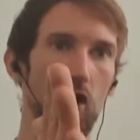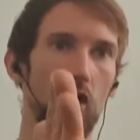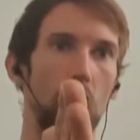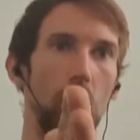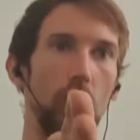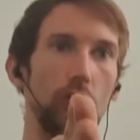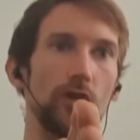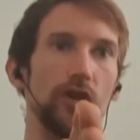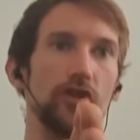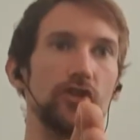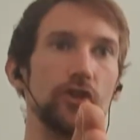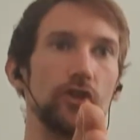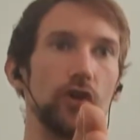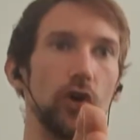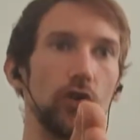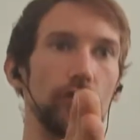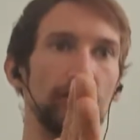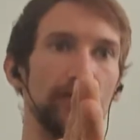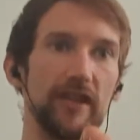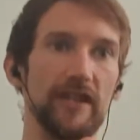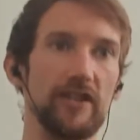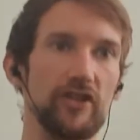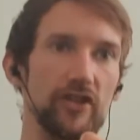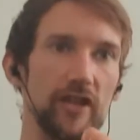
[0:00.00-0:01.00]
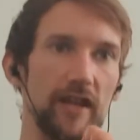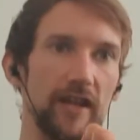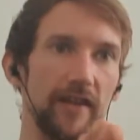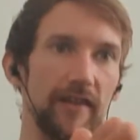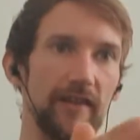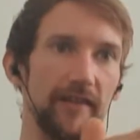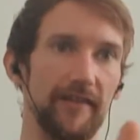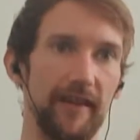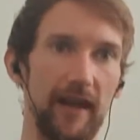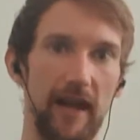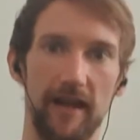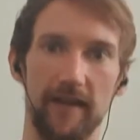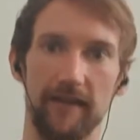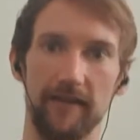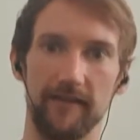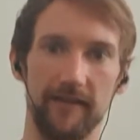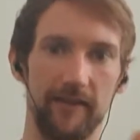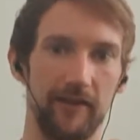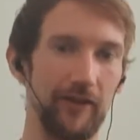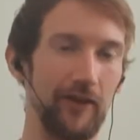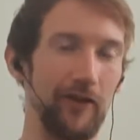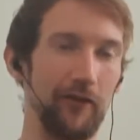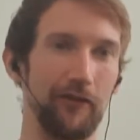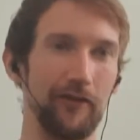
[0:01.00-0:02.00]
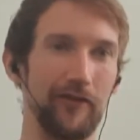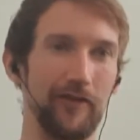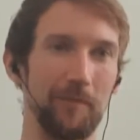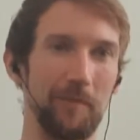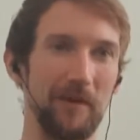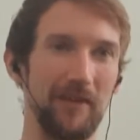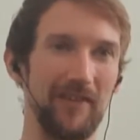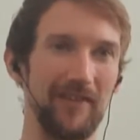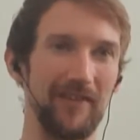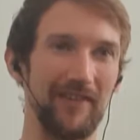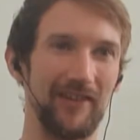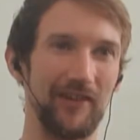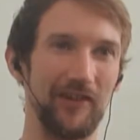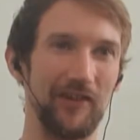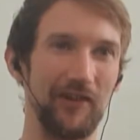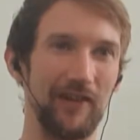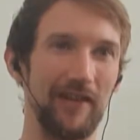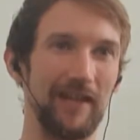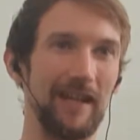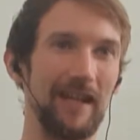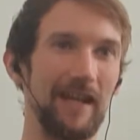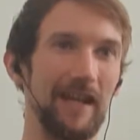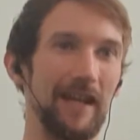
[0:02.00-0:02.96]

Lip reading: original teachings and nothing's been skewered.